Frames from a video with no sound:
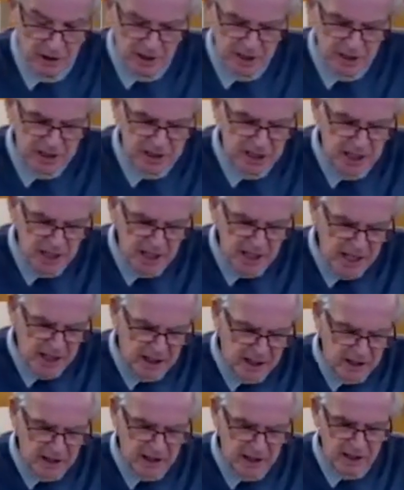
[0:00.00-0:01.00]
You see,
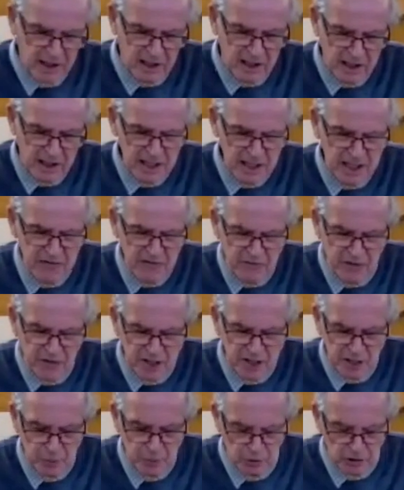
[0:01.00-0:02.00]
Leah is
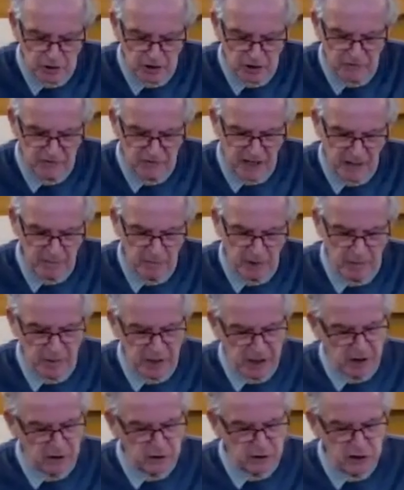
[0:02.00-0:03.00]
invisible to the family
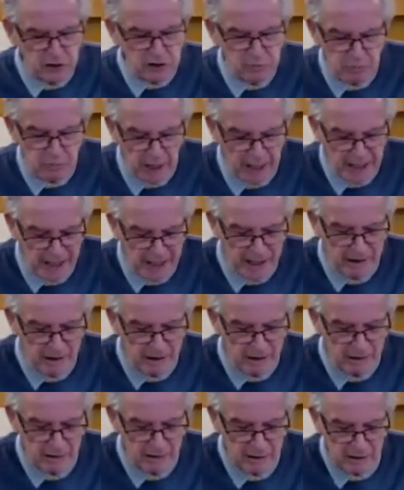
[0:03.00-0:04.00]
because she's plain.
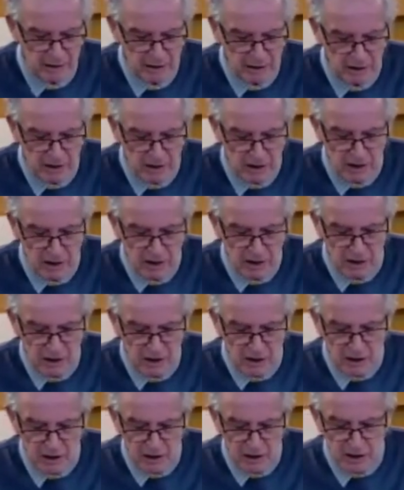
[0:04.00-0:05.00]

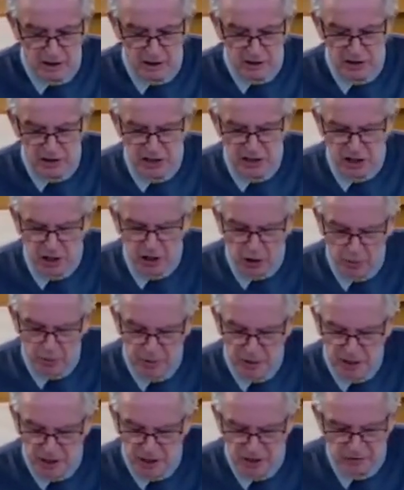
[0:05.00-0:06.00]
She's the
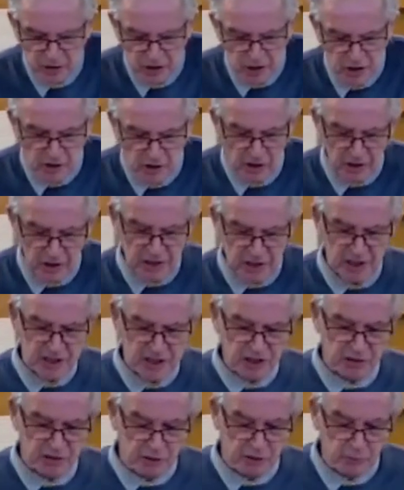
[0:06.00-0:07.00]
opposite of her younger
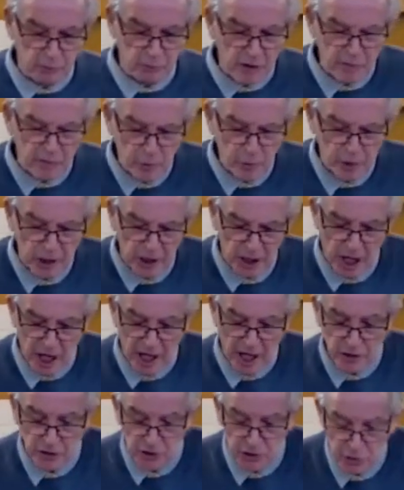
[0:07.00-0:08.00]
sister, who everybody
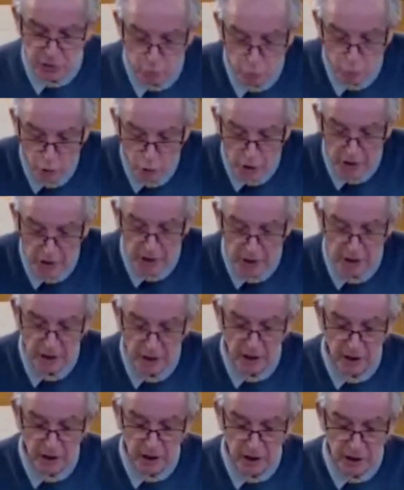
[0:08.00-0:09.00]
likes. She's
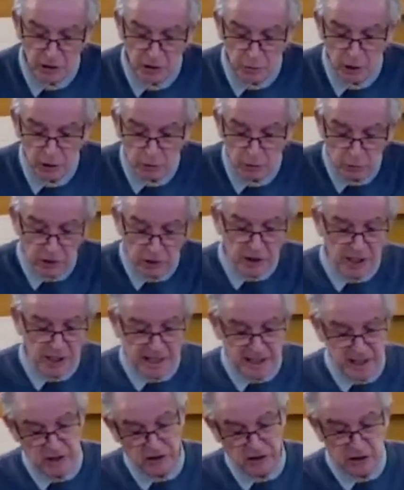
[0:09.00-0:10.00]
working, doing all the
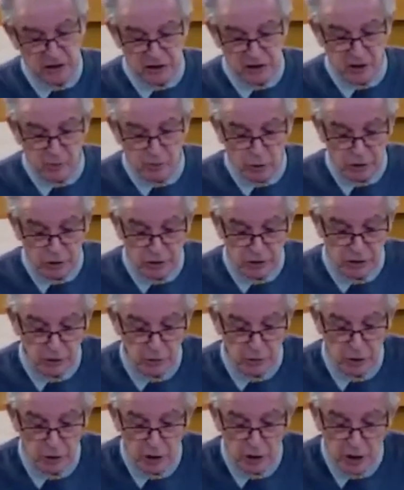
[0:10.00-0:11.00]
tasks others don't want to
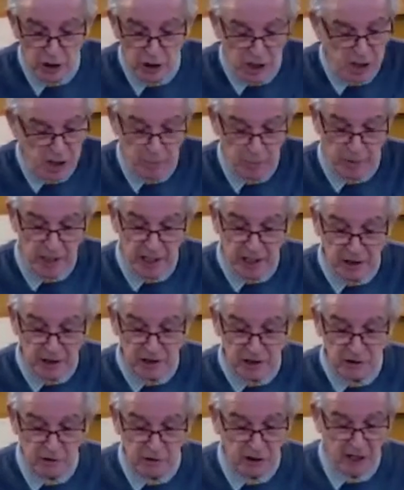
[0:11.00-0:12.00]
do. Her opinions
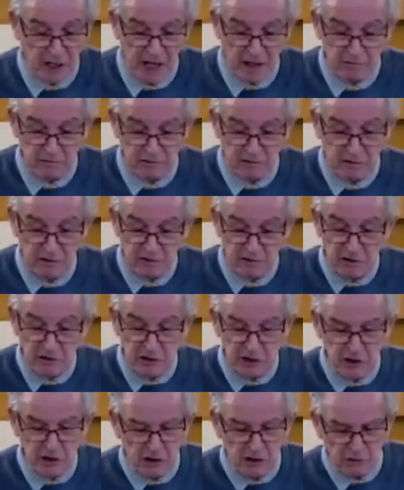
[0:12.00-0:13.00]
don't count.
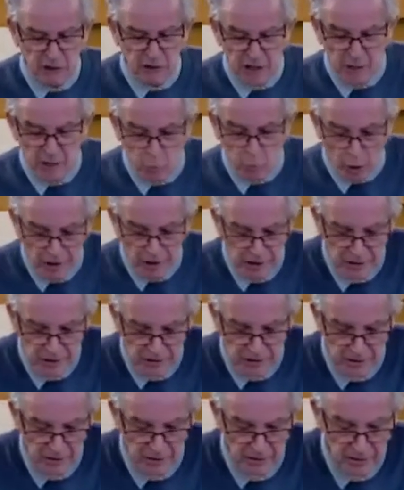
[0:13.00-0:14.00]
She's not really
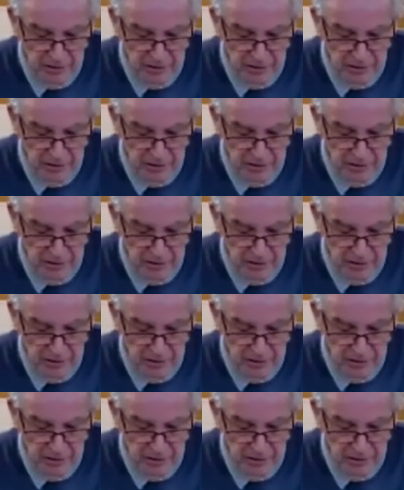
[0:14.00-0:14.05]
wanted.